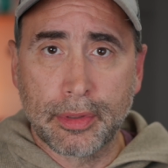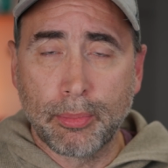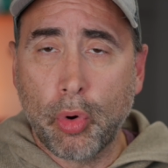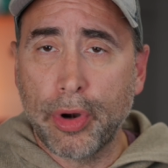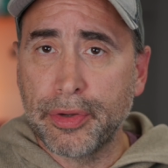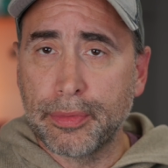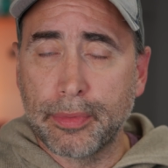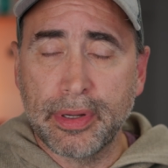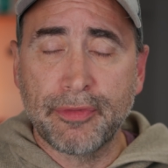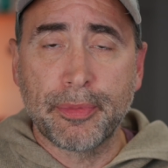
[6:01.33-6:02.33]
the more
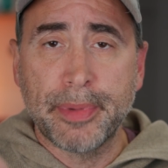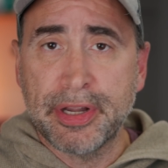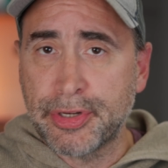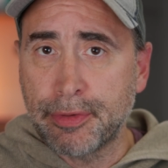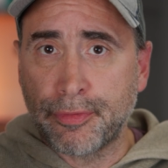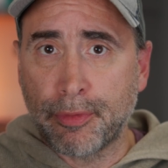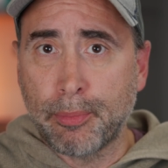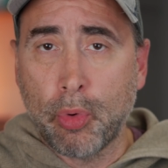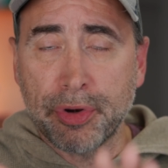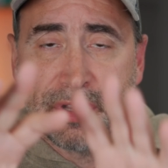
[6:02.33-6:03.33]
information from
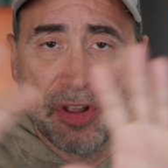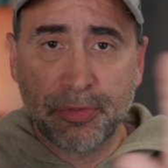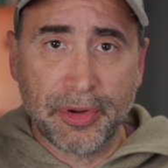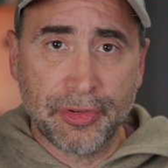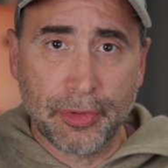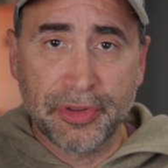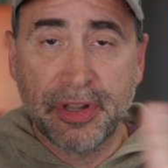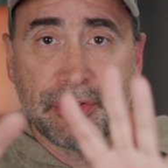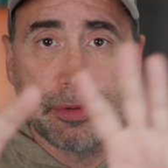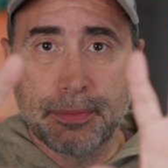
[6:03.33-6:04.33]
more desperate,
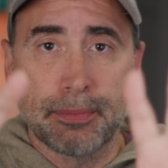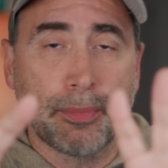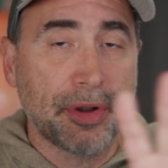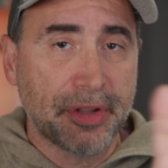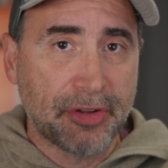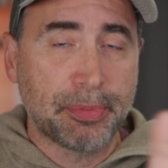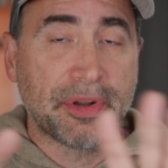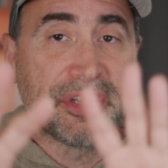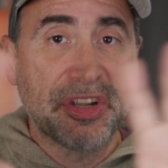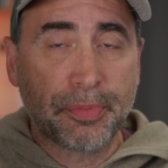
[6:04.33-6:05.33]
di, not
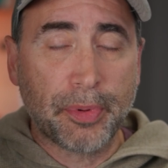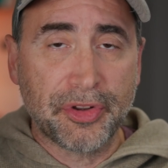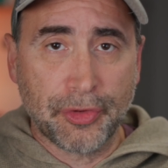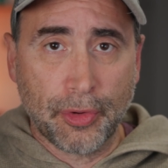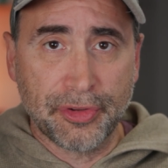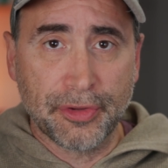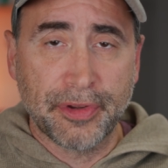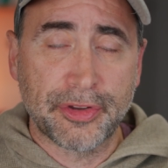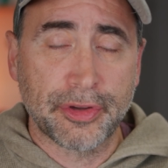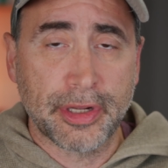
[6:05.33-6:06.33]
desperate, disparate sources
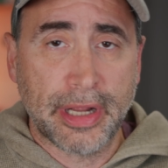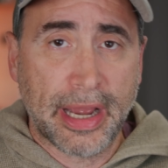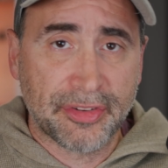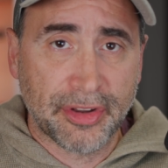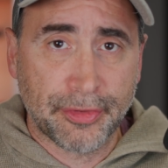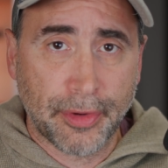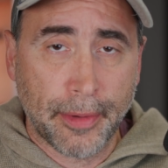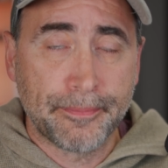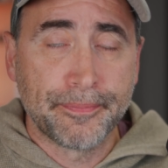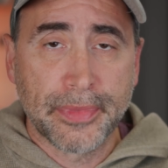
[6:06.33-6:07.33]
that you can access
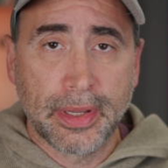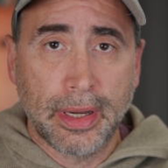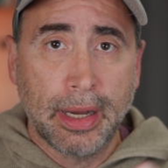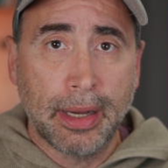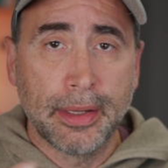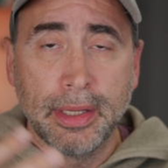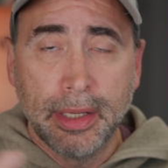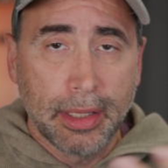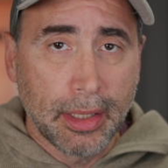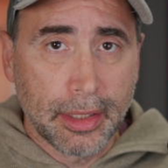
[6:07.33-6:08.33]
from, uh,
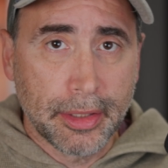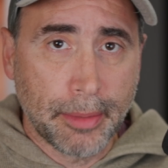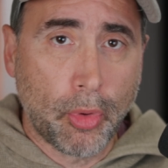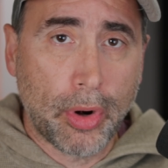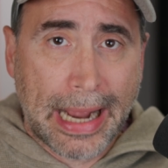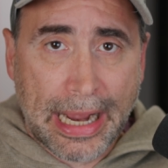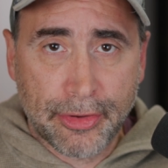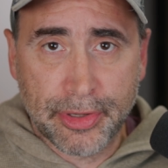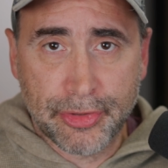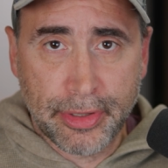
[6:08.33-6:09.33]
the more
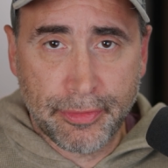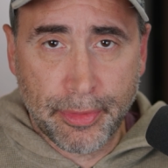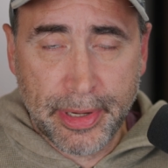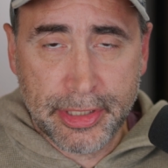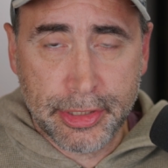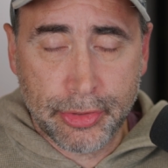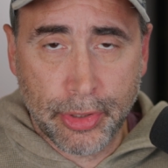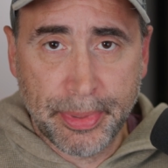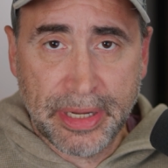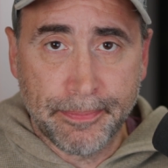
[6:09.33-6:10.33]
accurate your information is
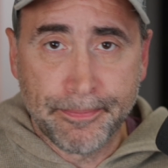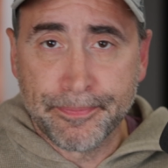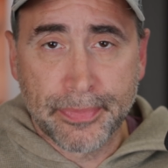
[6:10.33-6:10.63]
going to be.